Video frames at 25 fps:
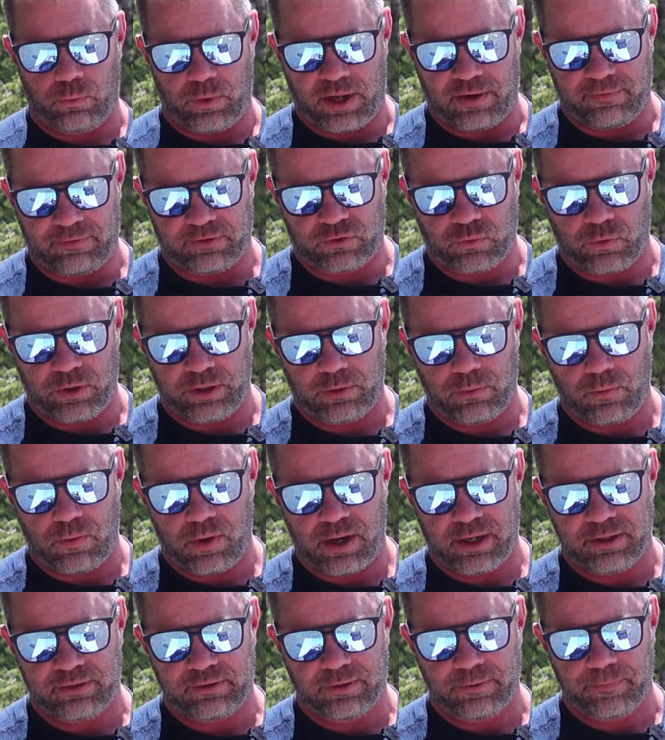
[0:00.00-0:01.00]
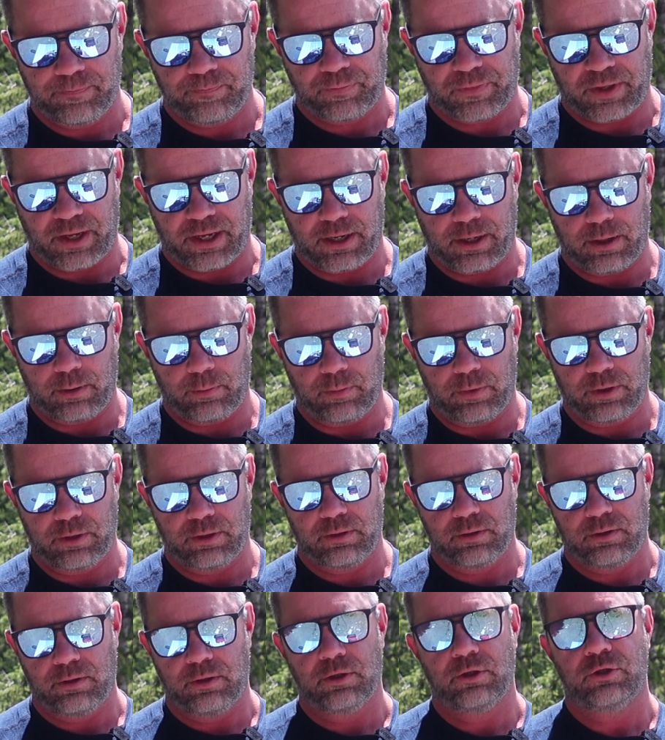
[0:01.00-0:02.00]
We have a 20 watt um,
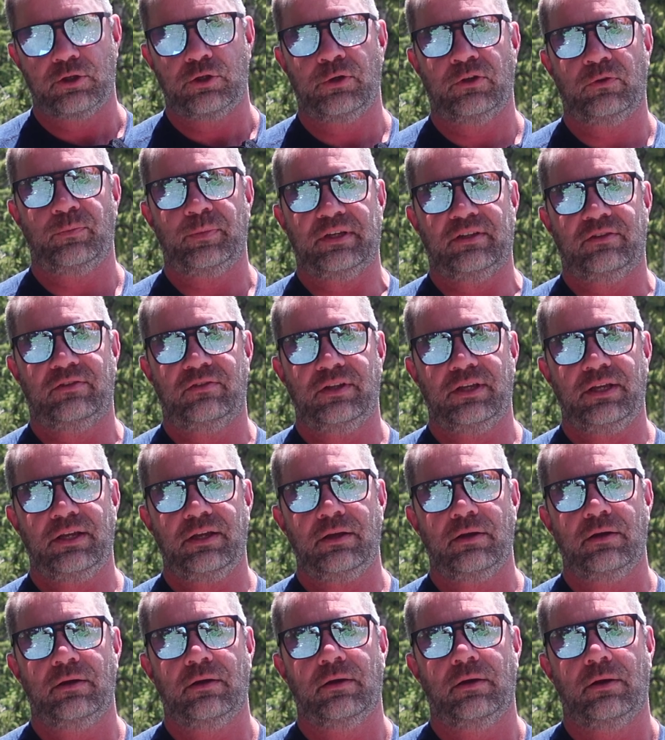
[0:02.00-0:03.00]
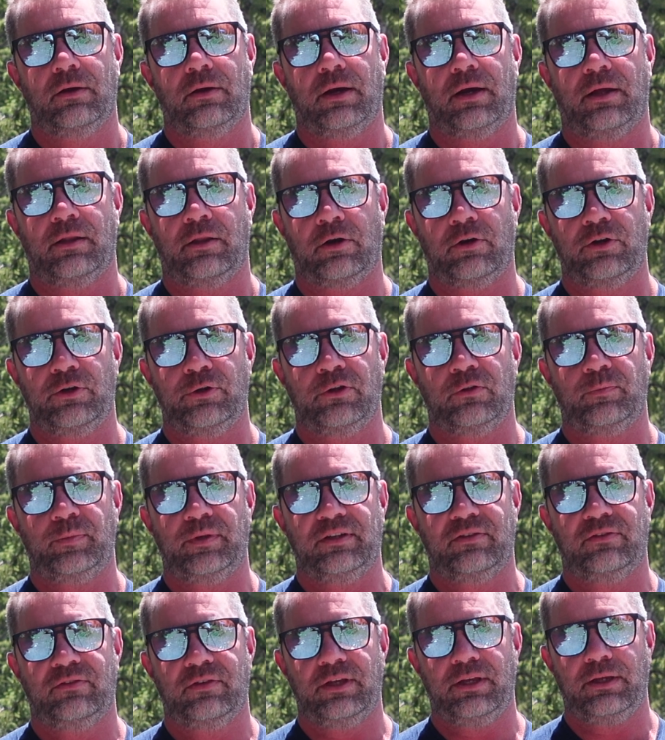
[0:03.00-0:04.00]
USB-C, another
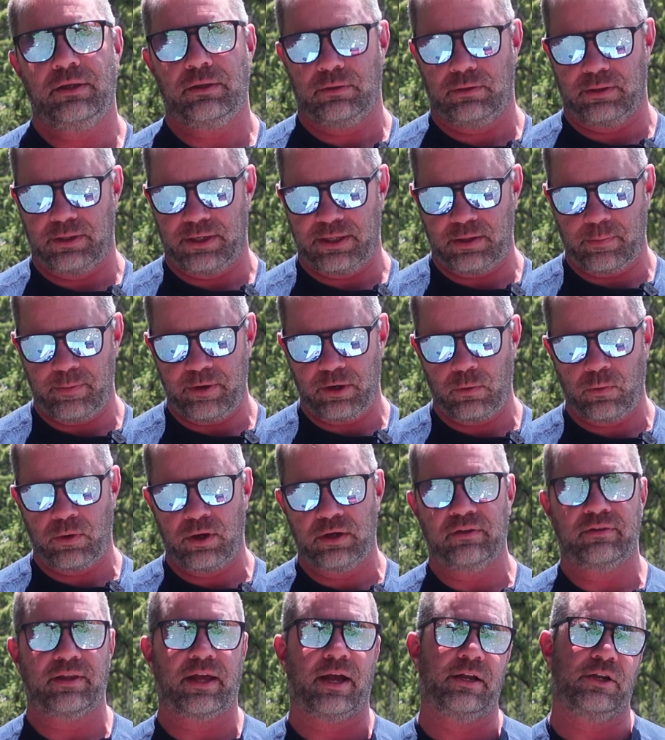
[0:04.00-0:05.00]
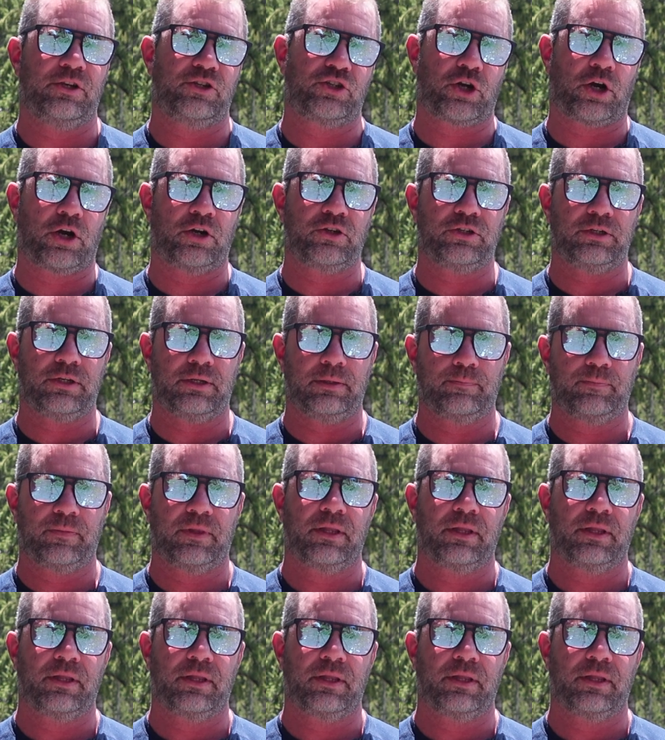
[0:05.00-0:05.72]
USB-C, and the middle one is how you charge it.